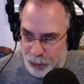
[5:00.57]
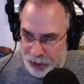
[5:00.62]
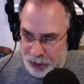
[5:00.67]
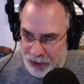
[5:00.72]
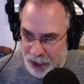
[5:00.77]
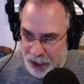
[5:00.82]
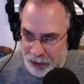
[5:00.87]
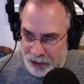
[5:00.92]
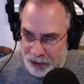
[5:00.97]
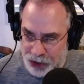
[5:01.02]

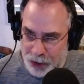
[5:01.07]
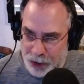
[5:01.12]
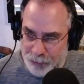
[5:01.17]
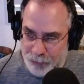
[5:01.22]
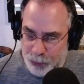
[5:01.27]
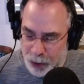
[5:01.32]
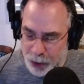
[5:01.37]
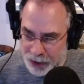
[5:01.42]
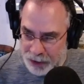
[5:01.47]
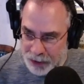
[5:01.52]
retired undersheriff,
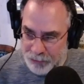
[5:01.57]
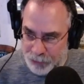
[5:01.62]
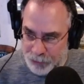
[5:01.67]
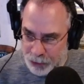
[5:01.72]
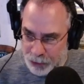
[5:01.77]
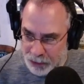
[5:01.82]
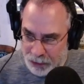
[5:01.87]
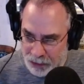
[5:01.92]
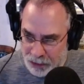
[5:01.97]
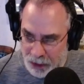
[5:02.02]
running
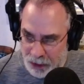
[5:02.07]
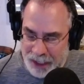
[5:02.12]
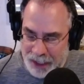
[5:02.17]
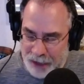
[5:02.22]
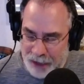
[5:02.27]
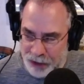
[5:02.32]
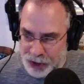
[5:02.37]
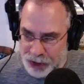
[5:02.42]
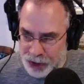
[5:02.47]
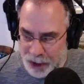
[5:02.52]
for Clark
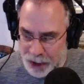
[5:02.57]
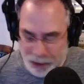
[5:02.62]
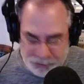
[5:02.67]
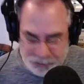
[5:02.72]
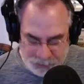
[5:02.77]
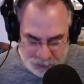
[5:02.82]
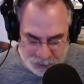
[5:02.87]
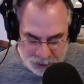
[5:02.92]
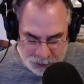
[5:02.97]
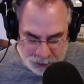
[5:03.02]
County
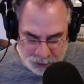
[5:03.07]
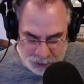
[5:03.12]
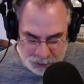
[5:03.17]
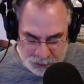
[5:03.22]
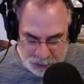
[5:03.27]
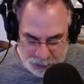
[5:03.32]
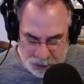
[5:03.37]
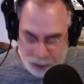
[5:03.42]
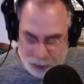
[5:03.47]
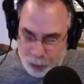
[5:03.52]
Sheriff,
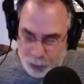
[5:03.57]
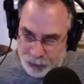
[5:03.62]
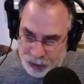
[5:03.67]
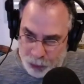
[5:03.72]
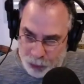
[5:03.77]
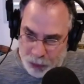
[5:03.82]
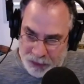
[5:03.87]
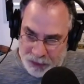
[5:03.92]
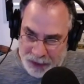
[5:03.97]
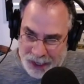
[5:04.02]
with
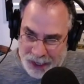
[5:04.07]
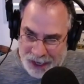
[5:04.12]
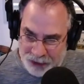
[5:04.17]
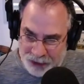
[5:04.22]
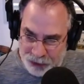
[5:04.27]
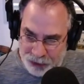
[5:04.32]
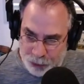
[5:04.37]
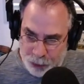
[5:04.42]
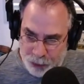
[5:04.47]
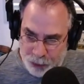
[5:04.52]
two other
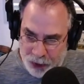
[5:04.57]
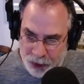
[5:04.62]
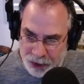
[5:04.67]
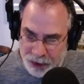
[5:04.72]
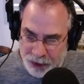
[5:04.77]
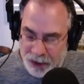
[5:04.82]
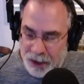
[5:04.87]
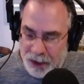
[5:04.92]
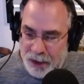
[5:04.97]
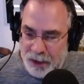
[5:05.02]
guys who were
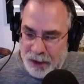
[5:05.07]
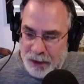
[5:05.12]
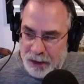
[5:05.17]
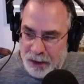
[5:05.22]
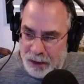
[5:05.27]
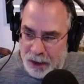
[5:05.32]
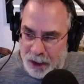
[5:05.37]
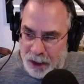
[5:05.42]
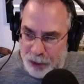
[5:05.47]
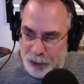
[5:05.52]
running,
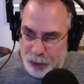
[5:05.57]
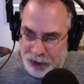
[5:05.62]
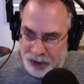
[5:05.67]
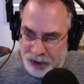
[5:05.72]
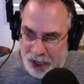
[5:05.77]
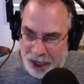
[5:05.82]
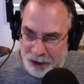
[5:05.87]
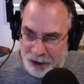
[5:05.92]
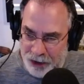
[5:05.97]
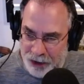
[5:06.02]

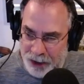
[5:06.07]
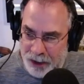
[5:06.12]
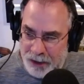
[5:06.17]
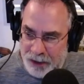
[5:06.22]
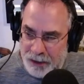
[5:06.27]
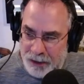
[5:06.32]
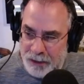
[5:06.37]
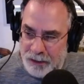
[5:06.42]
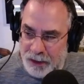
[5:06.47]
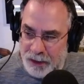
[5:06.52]
retired
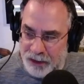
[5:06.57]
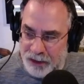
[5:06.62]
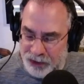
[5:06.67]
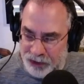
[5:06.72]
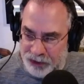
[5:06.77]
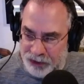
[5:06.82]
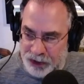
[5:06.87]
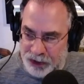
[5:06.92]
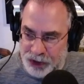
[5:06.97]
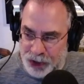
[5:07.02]

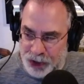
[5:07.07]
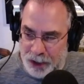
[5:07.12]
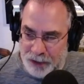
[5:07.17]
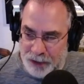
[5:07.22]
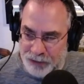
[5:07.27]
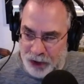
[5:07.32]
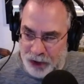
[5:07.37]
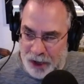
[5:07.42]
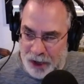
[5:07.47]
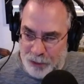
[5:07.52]
Assistant
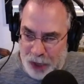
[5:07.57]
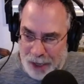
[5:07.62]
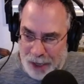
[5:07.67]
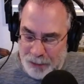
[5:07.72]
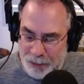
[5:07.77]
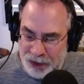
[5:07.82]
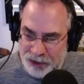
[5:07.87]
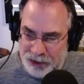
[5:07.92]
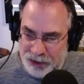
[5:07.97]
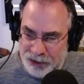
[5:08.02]
Sheriff Tom
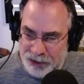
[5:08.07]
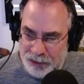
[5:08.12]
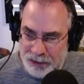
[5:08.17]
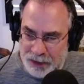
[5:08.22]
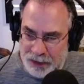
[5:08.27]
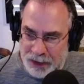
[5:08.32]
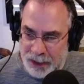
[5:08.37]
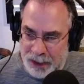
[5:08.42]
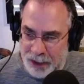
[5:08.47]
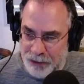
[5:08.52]
Roberts
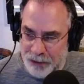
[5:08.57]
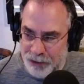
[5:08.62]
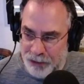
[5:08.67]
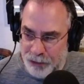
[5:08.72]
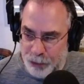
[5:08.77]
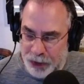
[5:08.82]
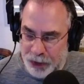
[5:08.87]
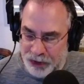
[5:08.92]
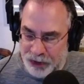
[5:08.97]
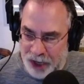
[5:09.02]
and
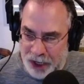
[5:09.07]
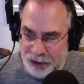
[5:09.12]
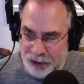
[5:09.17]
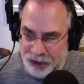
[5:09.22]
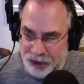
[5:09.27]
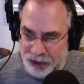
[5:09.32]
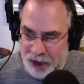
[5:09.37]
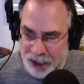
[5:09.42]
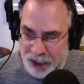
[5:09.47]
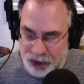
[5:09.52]
retired
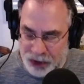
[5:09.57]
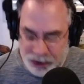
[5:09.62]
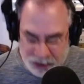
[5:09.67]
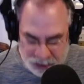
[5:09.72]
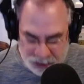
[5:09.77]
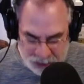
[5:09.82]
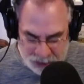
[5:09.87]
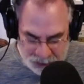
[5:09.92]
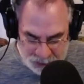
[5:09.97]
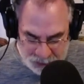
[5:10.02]
Sergeant
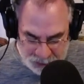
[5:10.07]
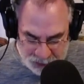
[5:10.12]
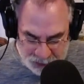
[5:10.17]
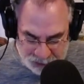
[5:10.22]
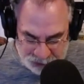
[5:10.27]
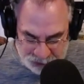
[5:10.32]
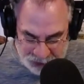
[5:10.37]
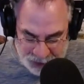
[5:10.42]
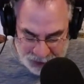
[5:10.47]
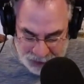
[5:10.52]

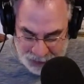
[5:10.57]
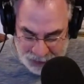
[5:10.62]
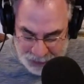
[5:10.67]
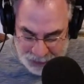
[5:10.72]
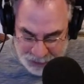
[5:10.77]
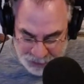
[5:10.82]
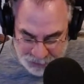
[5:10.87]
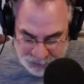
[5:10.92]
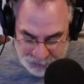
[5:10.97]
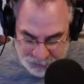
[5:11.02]
Stan
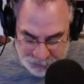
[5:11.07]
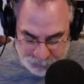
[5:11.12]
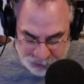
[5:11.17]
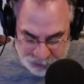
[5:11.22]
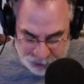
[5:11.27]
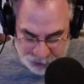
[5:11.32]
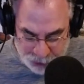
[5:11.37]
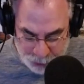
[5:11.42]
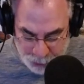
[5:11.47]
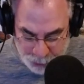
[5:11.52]
Height.
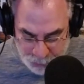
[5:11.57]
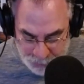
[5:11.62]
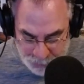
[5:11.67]
So,